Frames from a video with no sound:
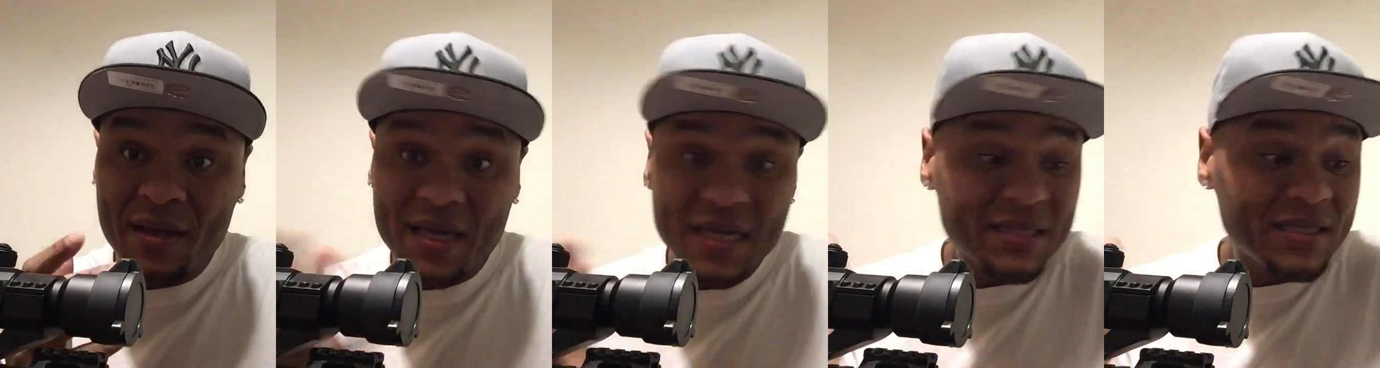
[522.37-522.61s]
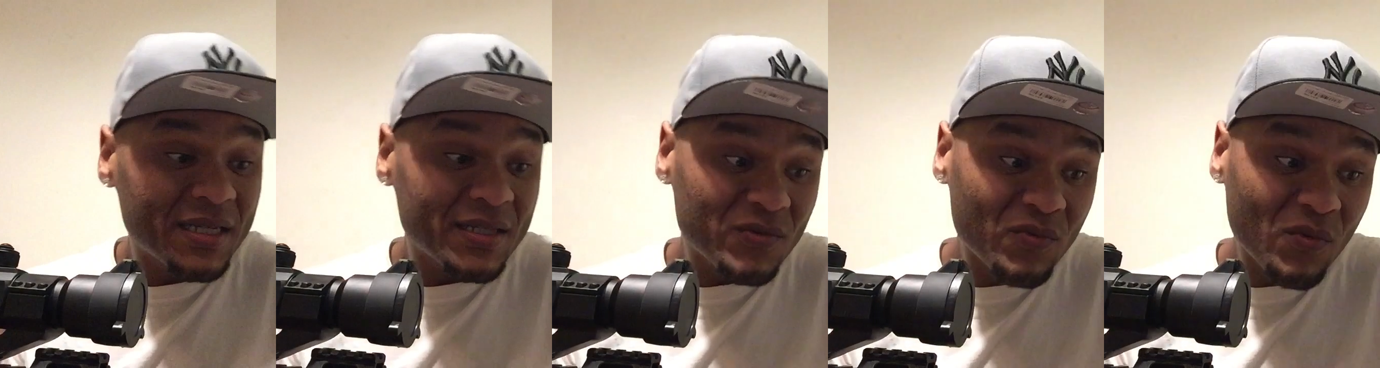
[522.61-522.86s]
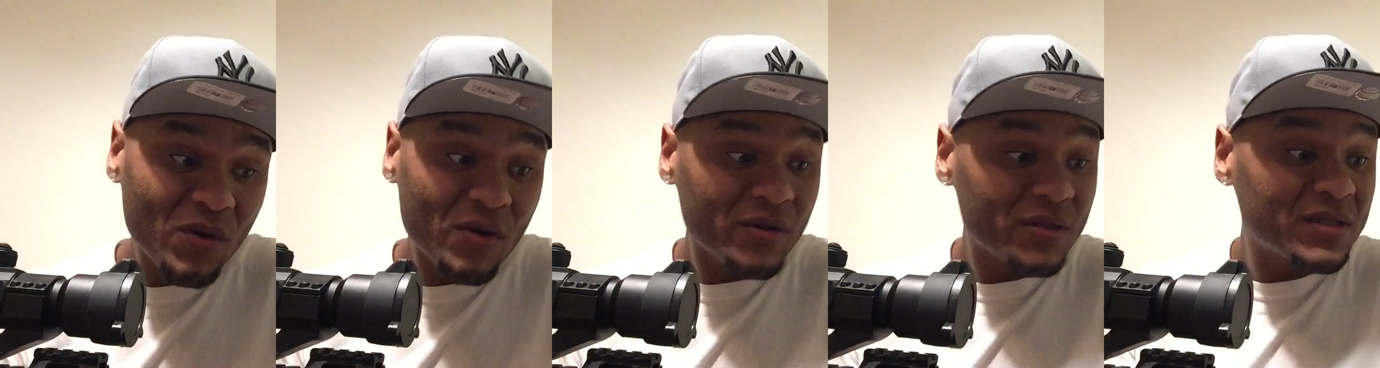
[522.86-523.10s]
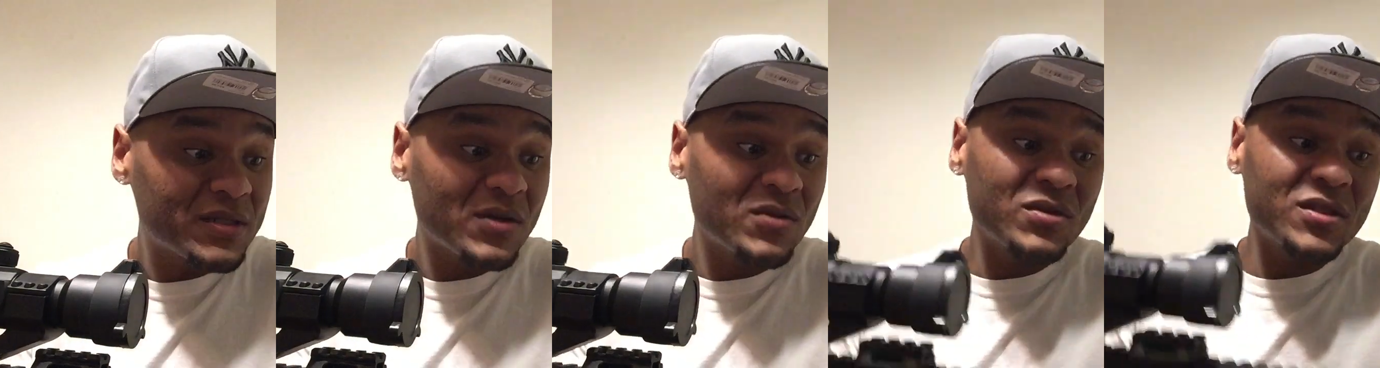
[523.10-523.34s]
It just
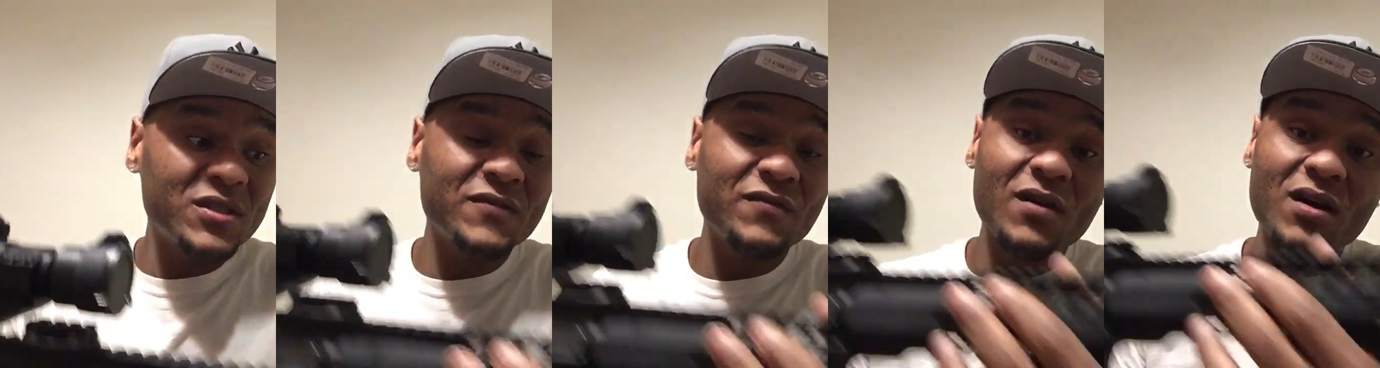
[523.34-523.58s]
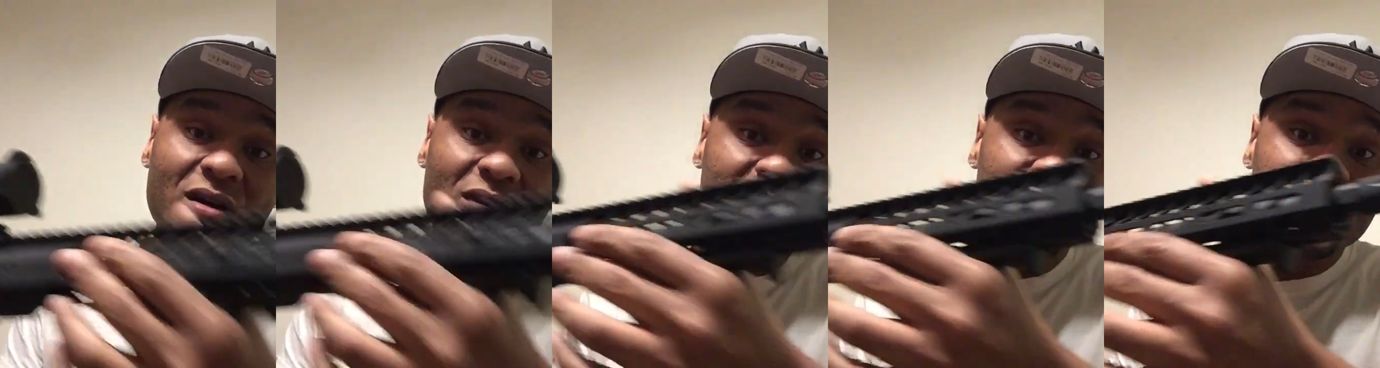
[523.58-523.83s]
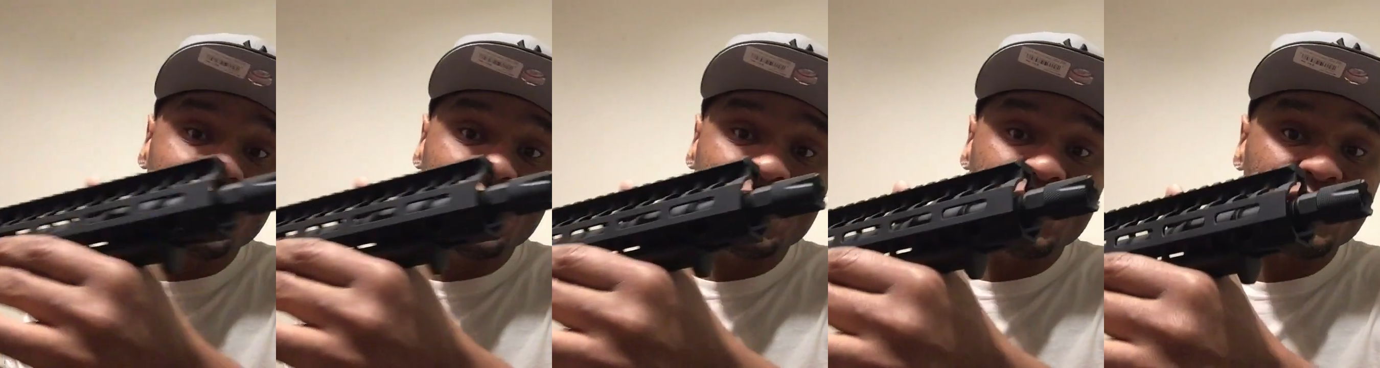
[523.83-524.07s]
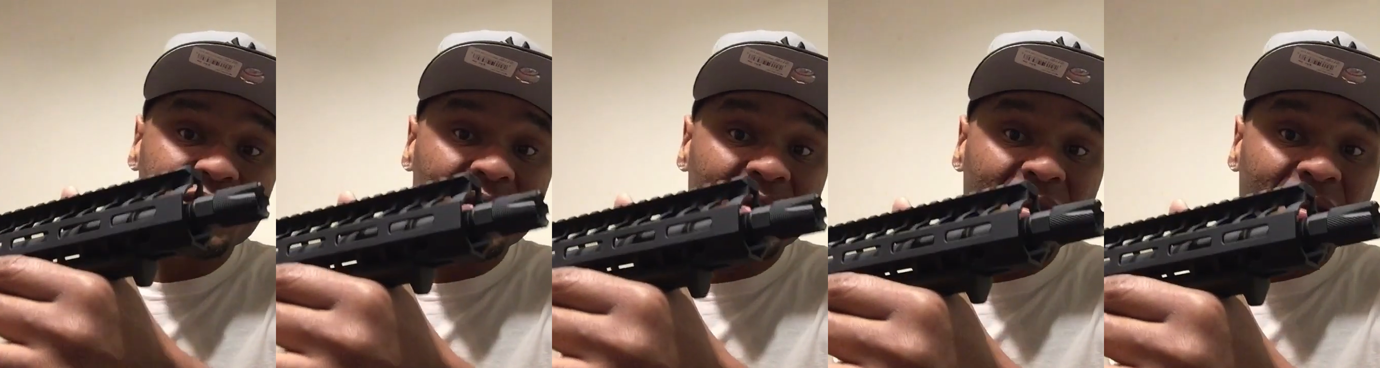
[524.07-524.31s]
worked. So as far as
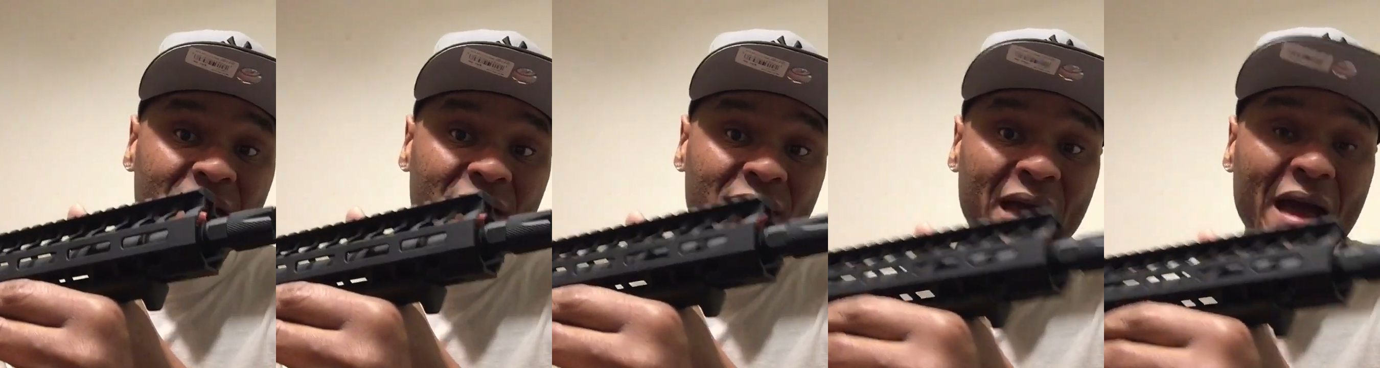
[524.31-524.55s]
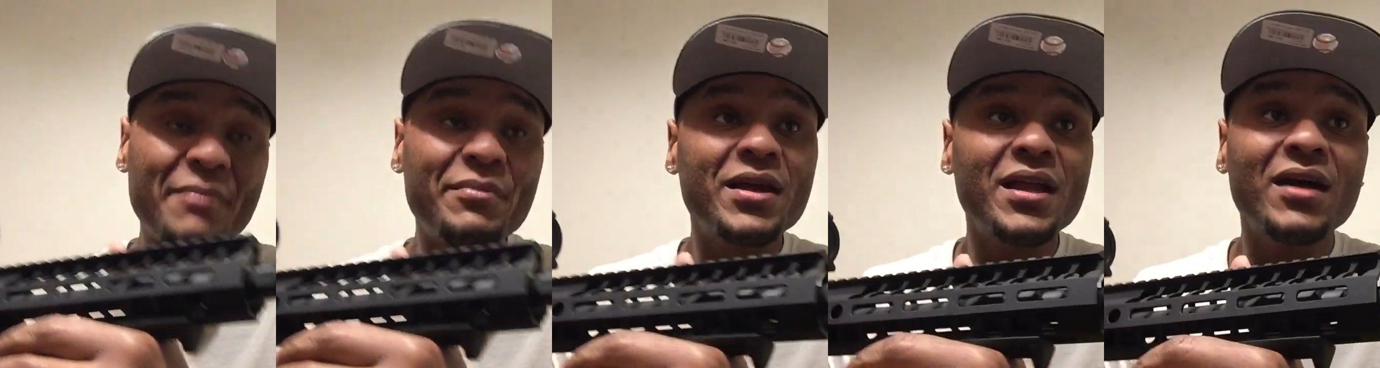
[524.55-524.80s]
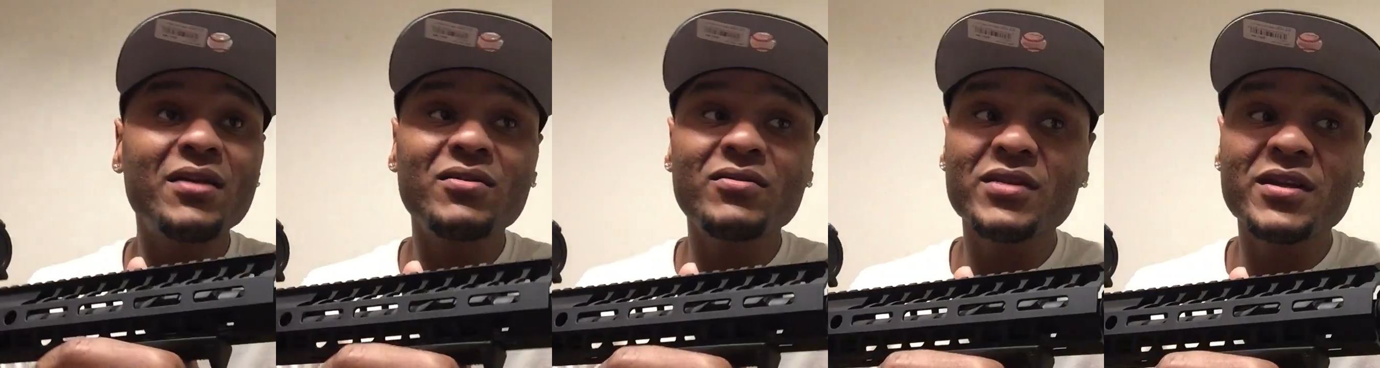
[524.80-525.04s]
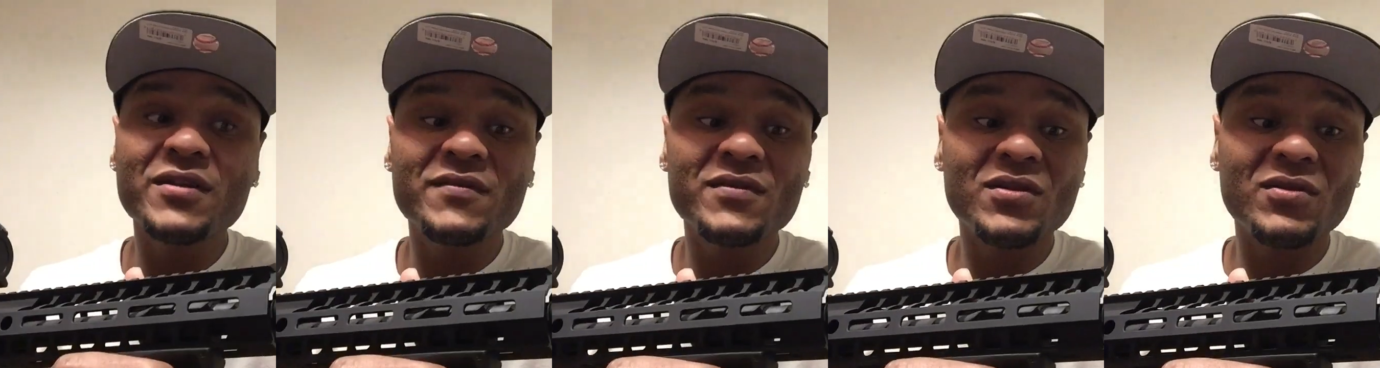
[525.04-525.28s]
this, I mean, I
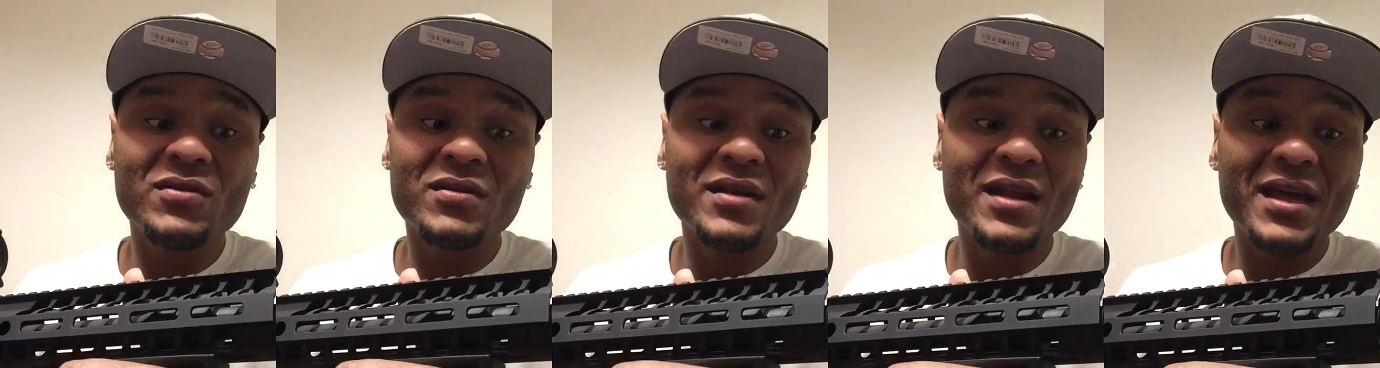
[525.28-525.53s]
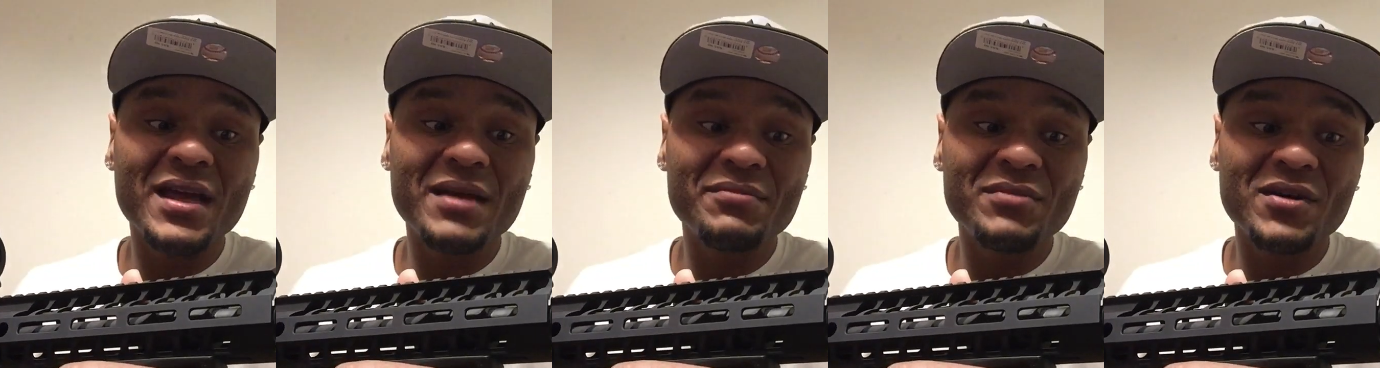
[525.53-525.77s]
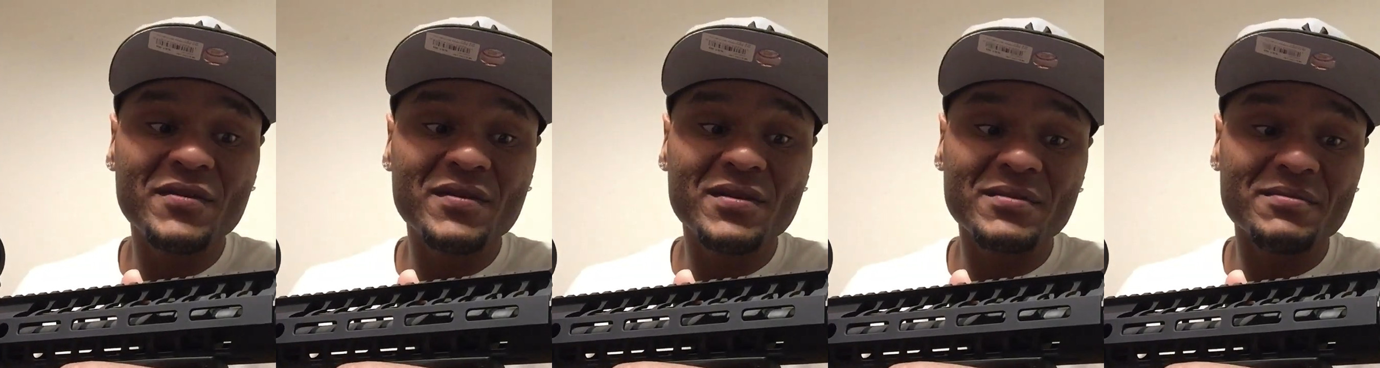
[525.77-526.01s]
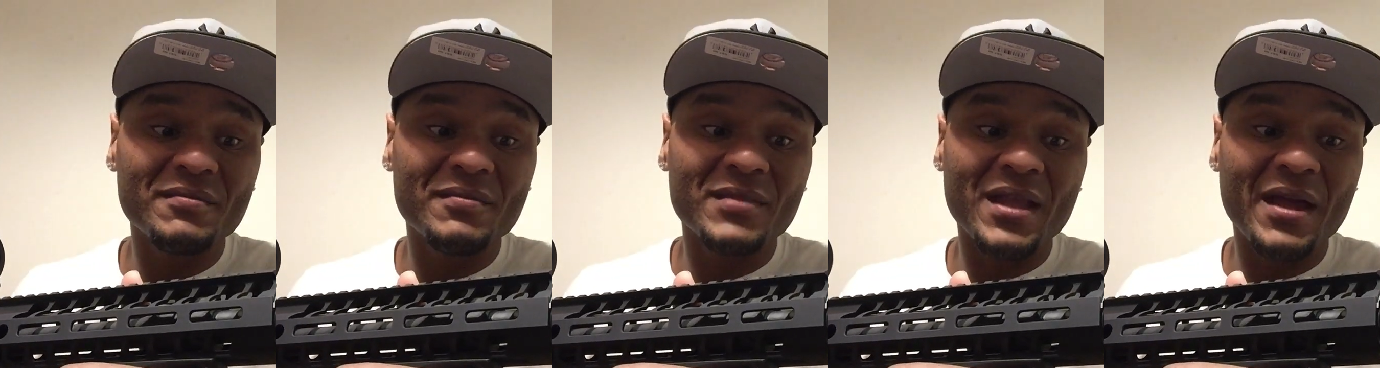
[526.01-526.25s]
don't even know the name of it.